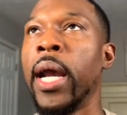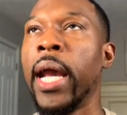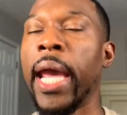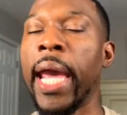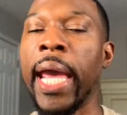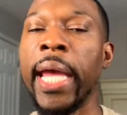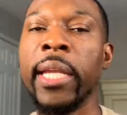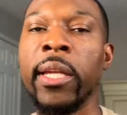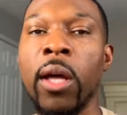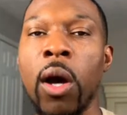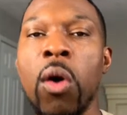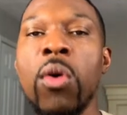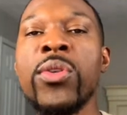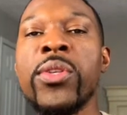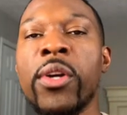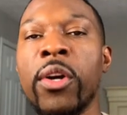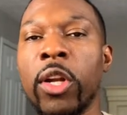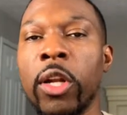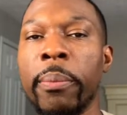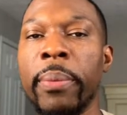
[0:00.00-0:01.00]
And those are
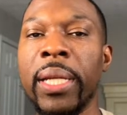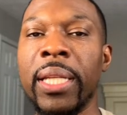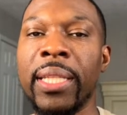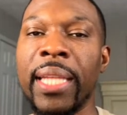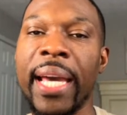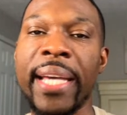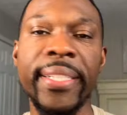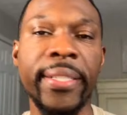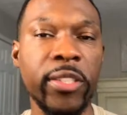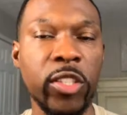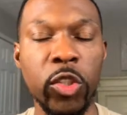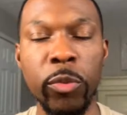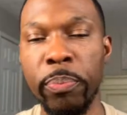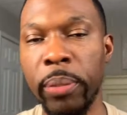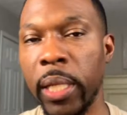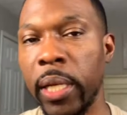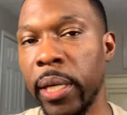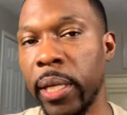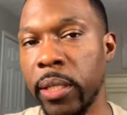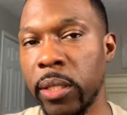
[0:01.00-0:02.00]
going to be the things that you
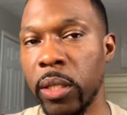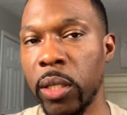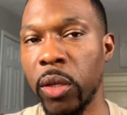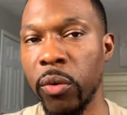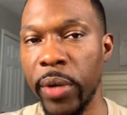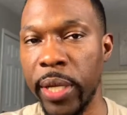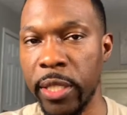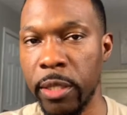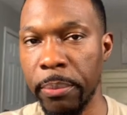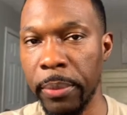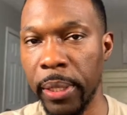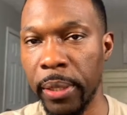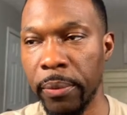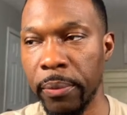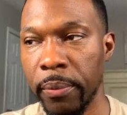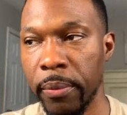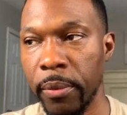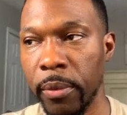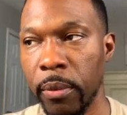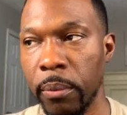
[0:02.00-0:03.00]
plug into your resume
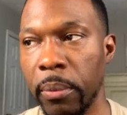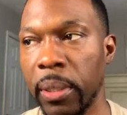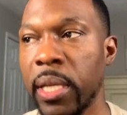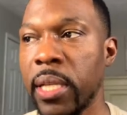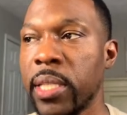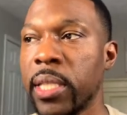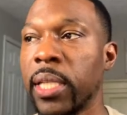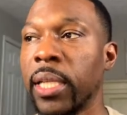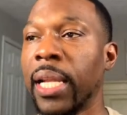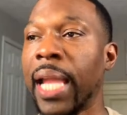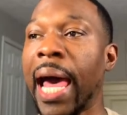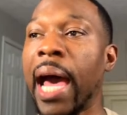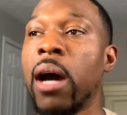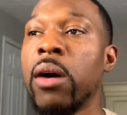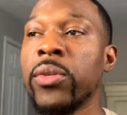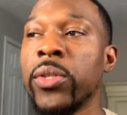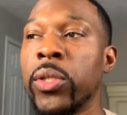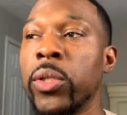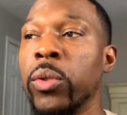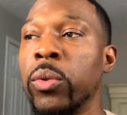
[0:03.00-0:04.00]
because it
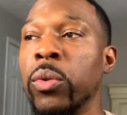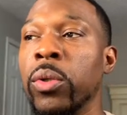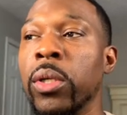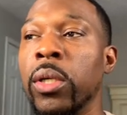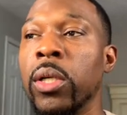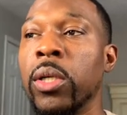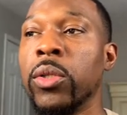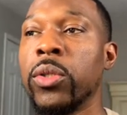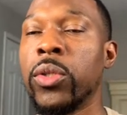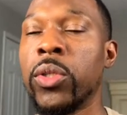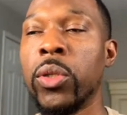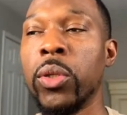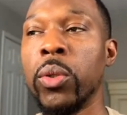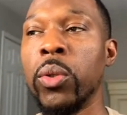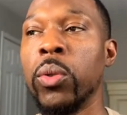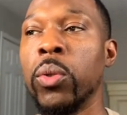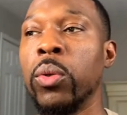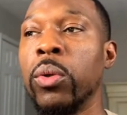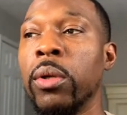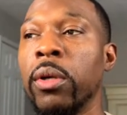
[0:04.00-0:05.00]
allows you
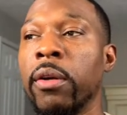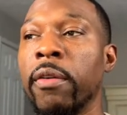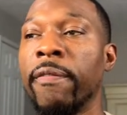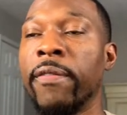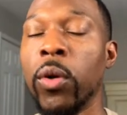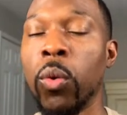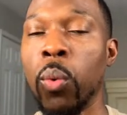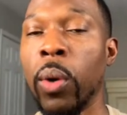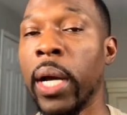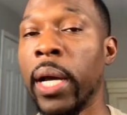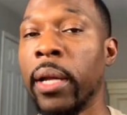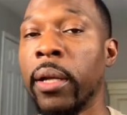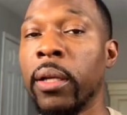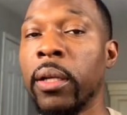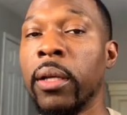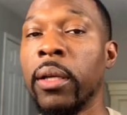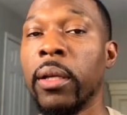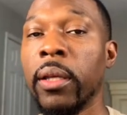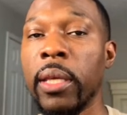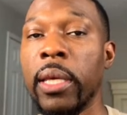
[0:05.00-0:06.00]
to, for one,
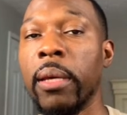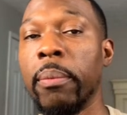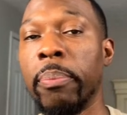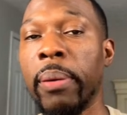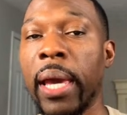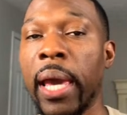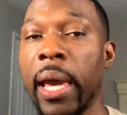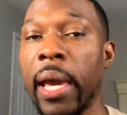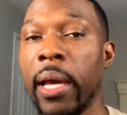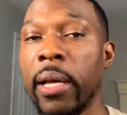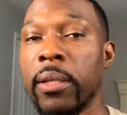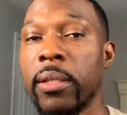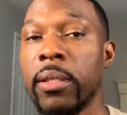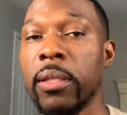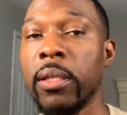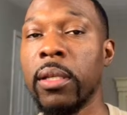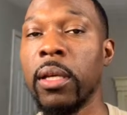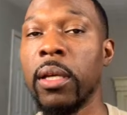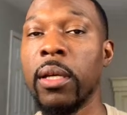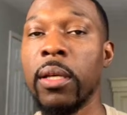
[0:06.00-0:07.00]
get past
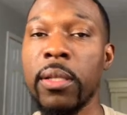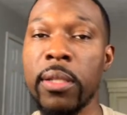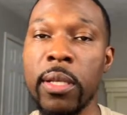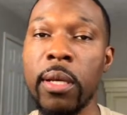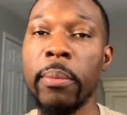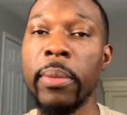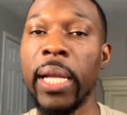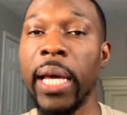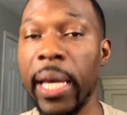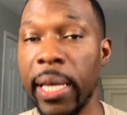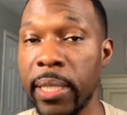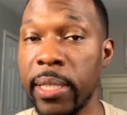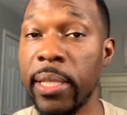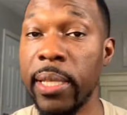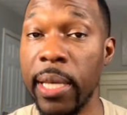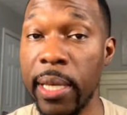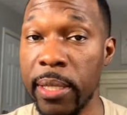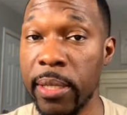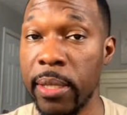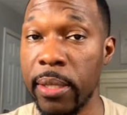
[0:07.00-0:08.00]
some of the
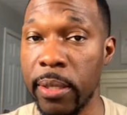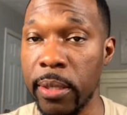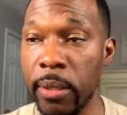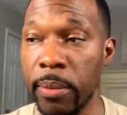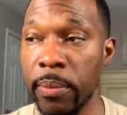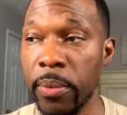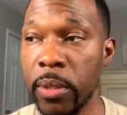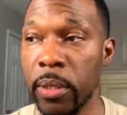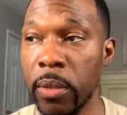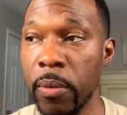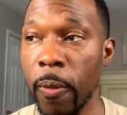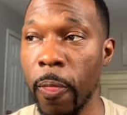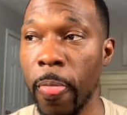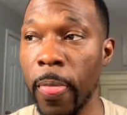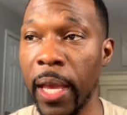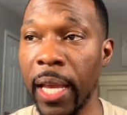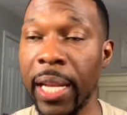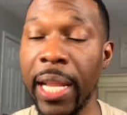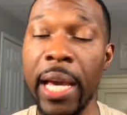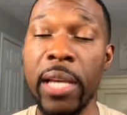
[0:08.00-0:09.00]
ATS systems
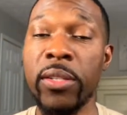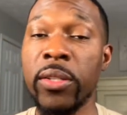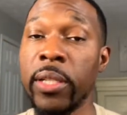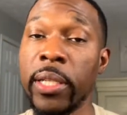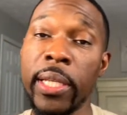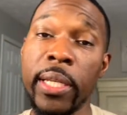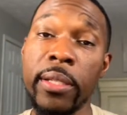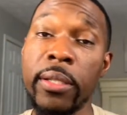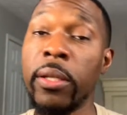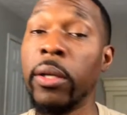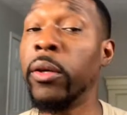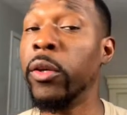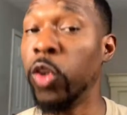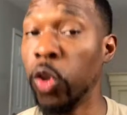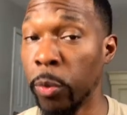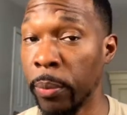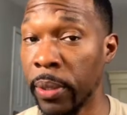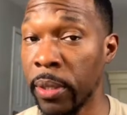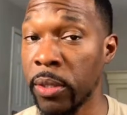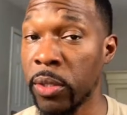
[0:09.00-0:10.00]
and actually get to a
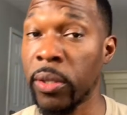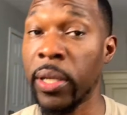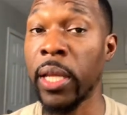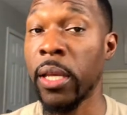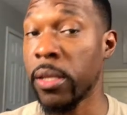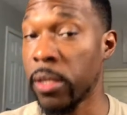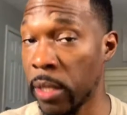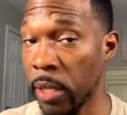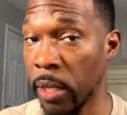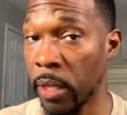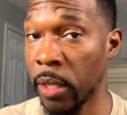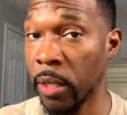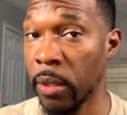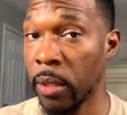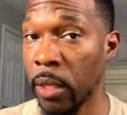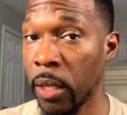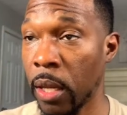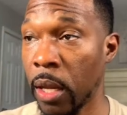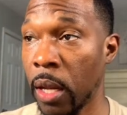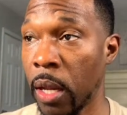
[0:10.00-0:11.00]
human so they can see it,
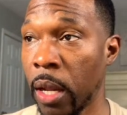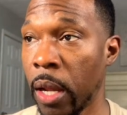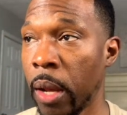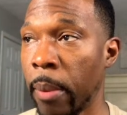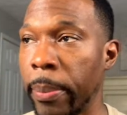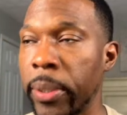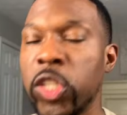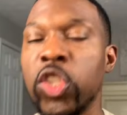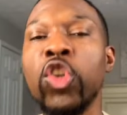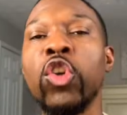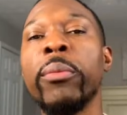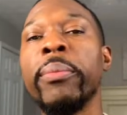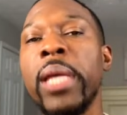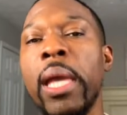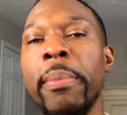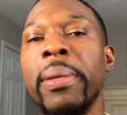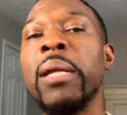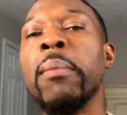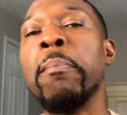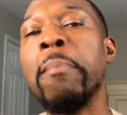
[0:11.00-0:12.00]
but you'll be
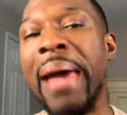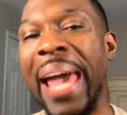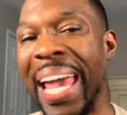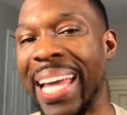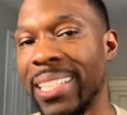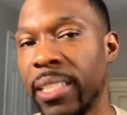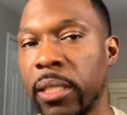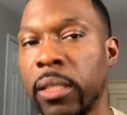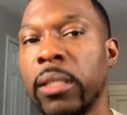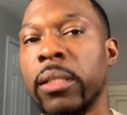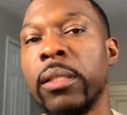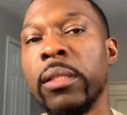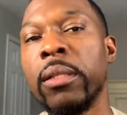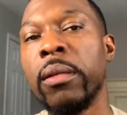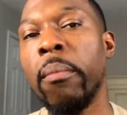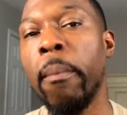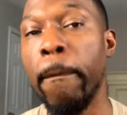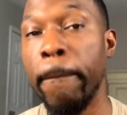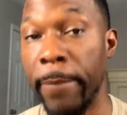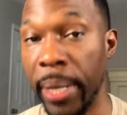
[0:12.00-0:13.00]
able to match
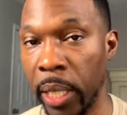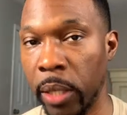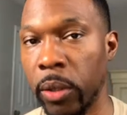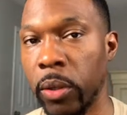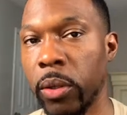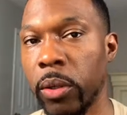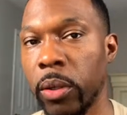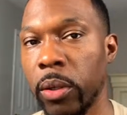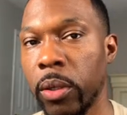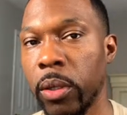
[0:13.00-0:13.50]
better